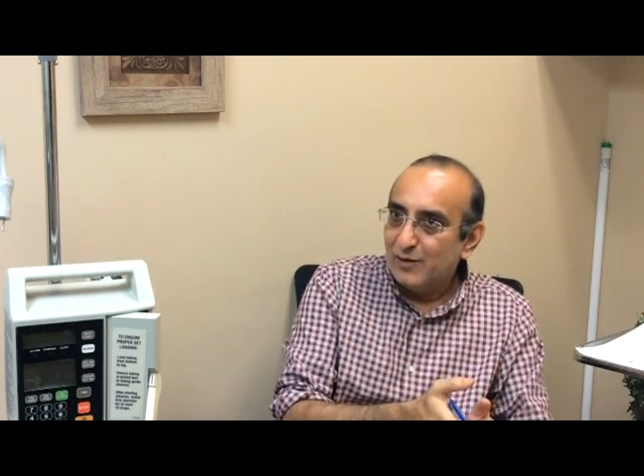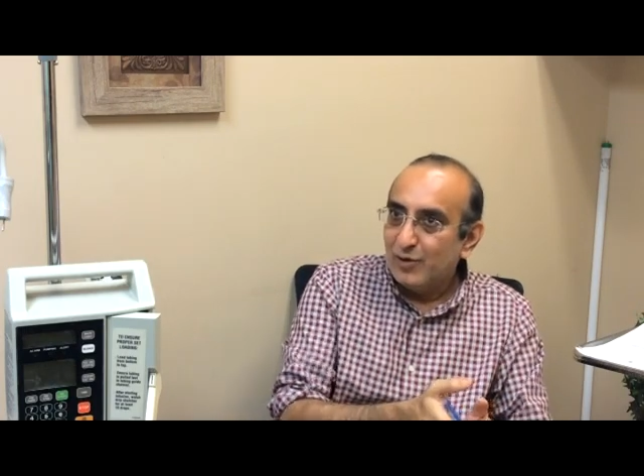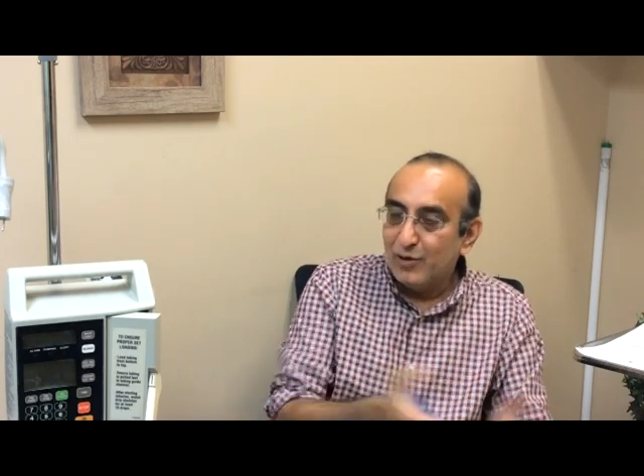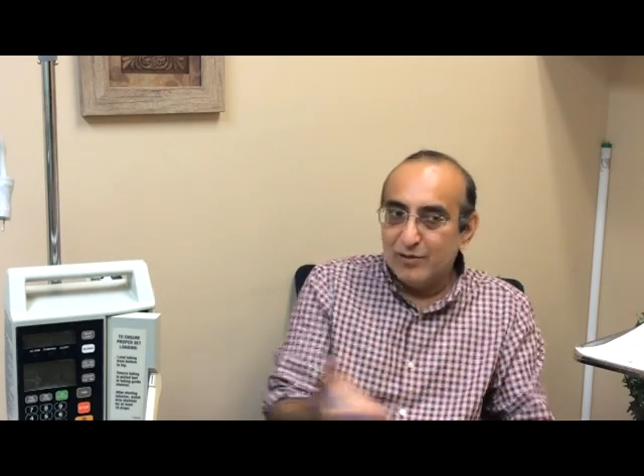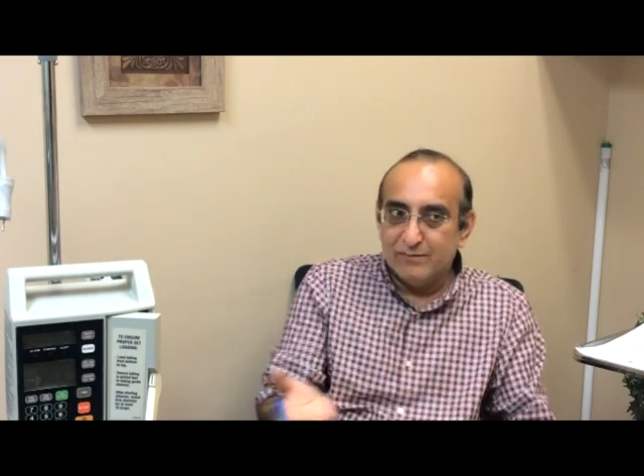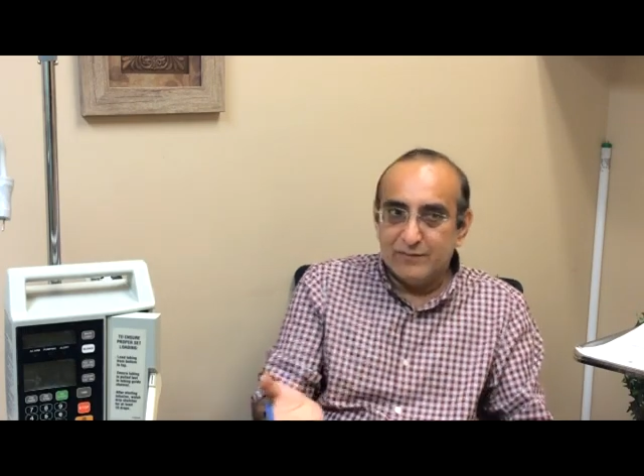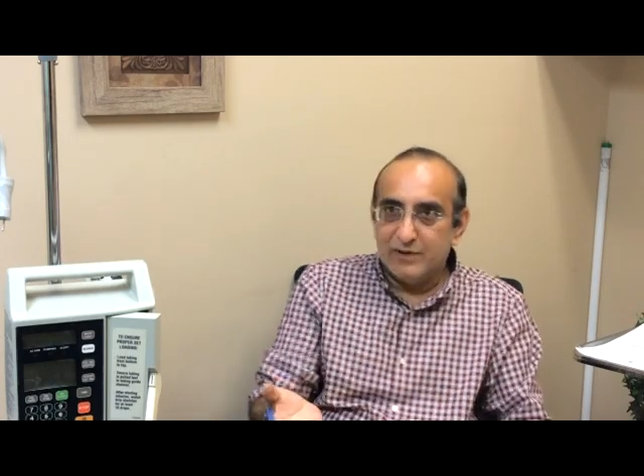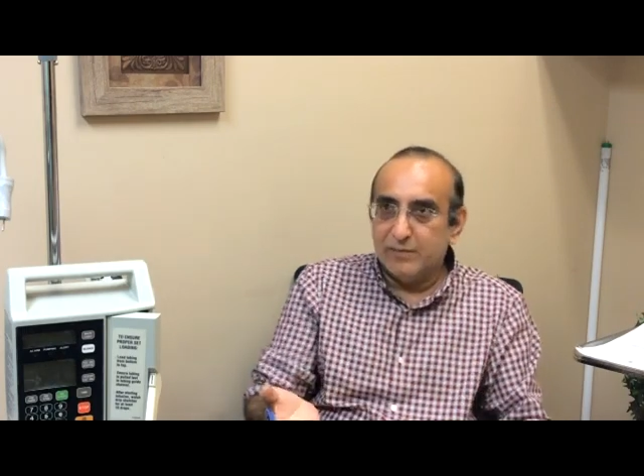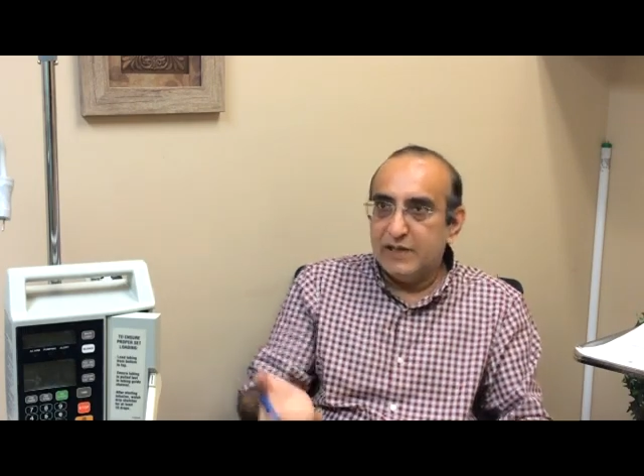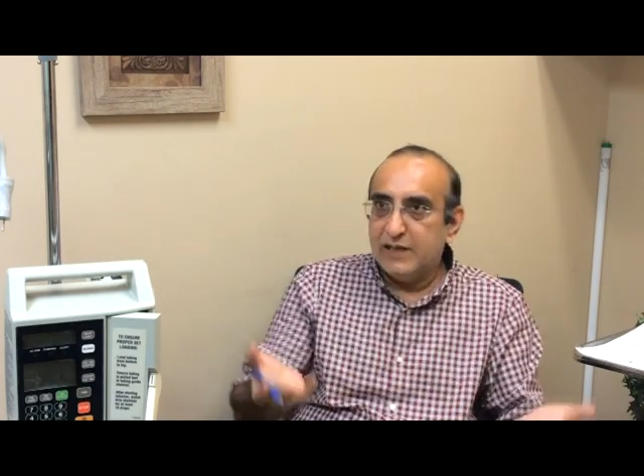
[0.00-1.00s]
Or
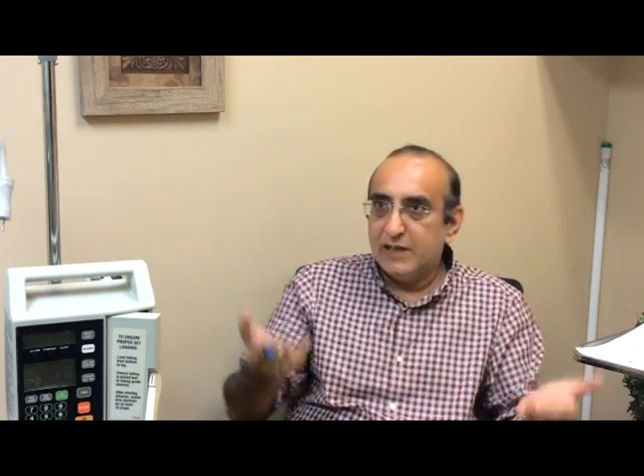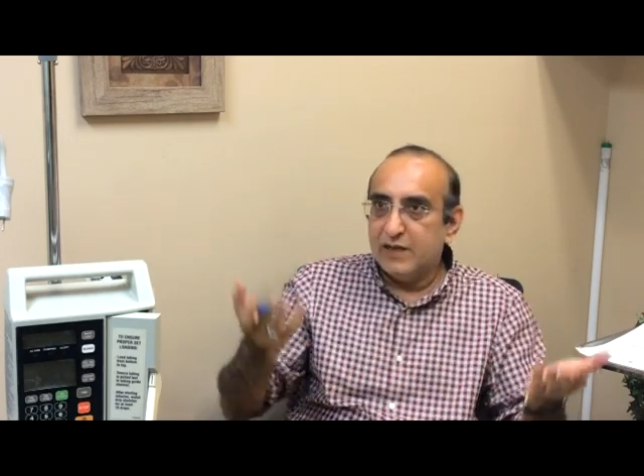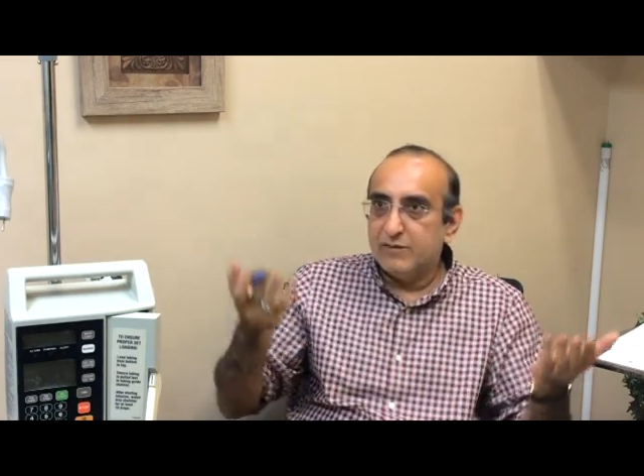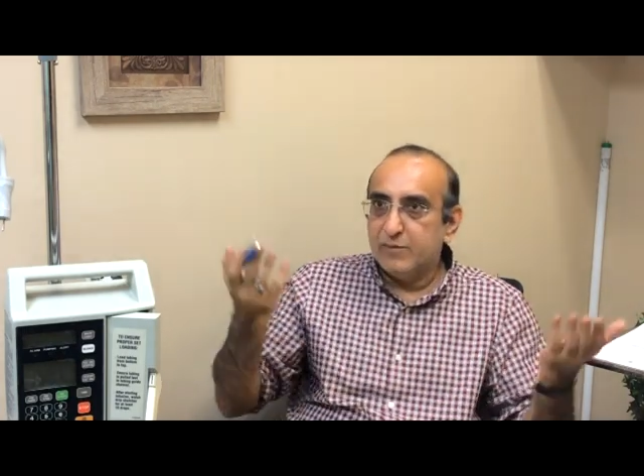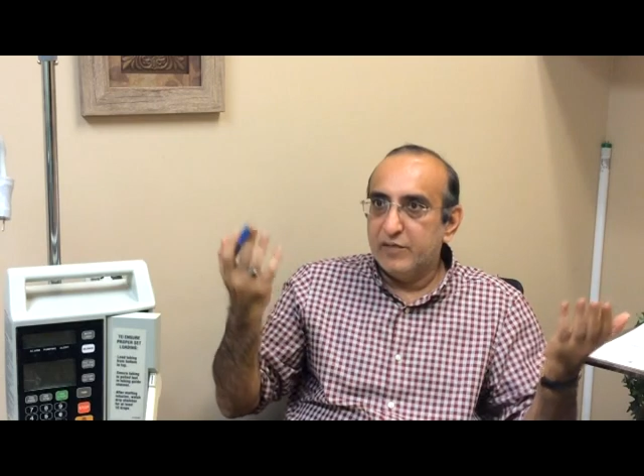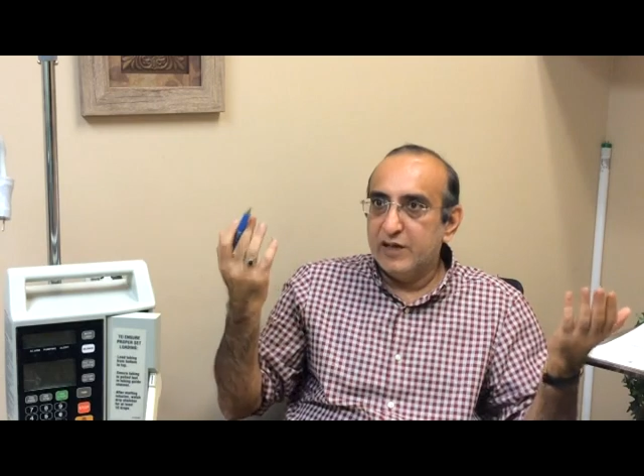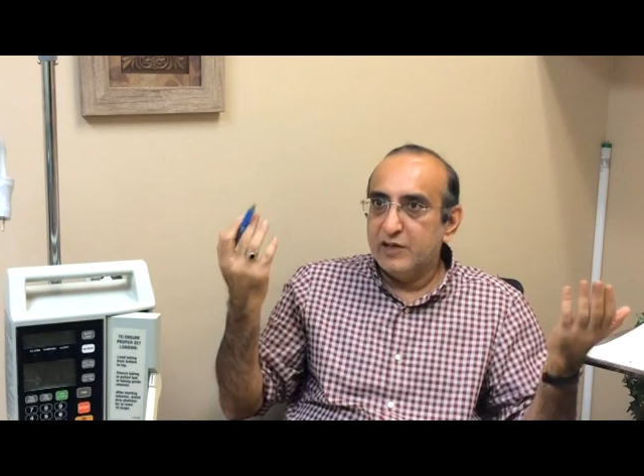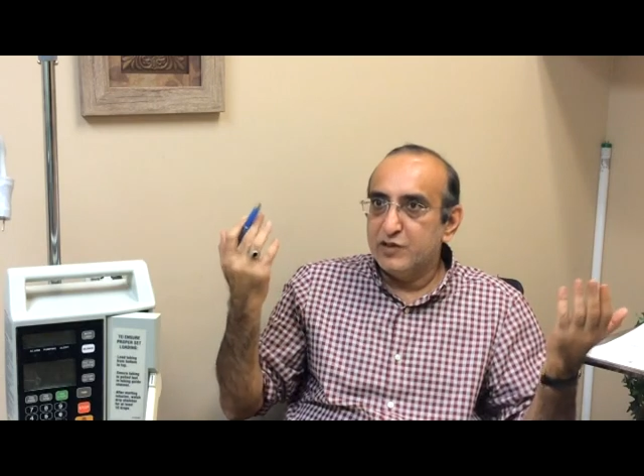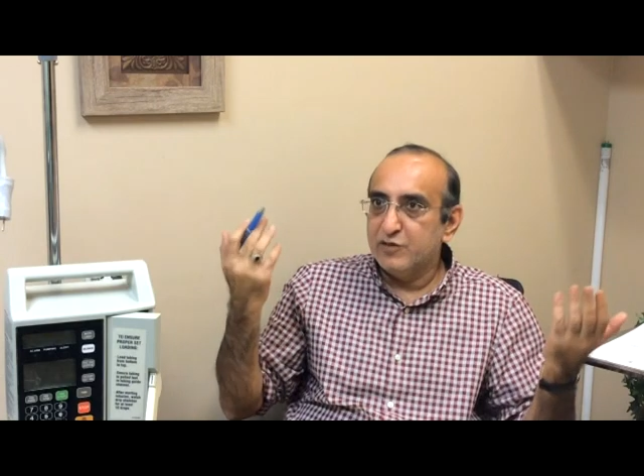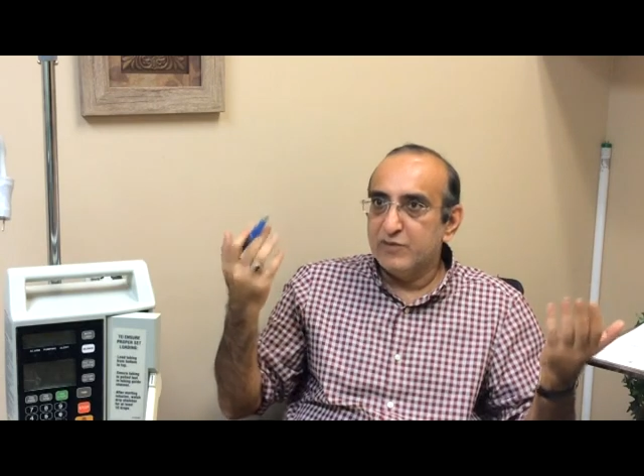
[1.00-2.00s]
somebody can have a
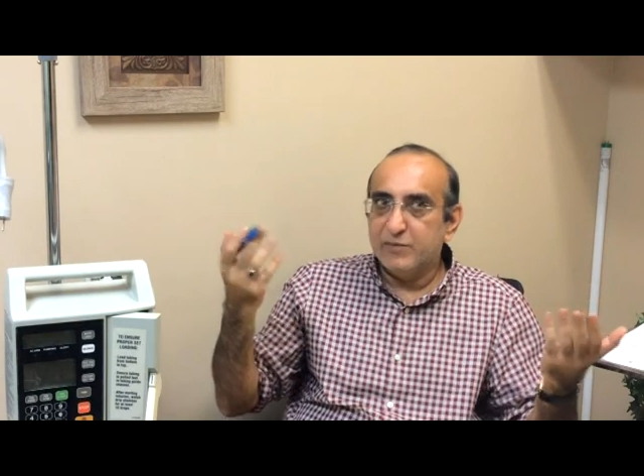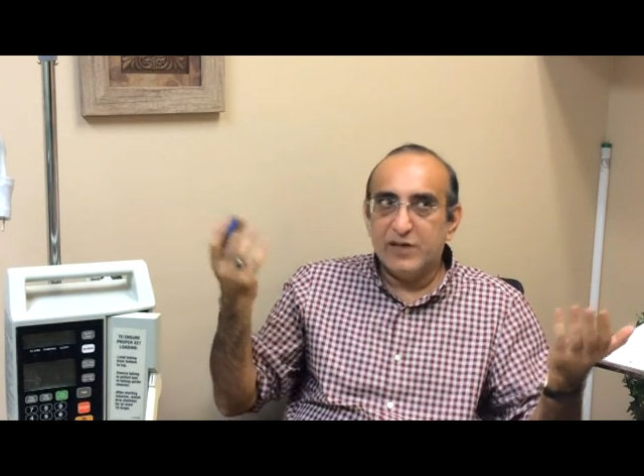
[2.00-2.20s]
brain tumor,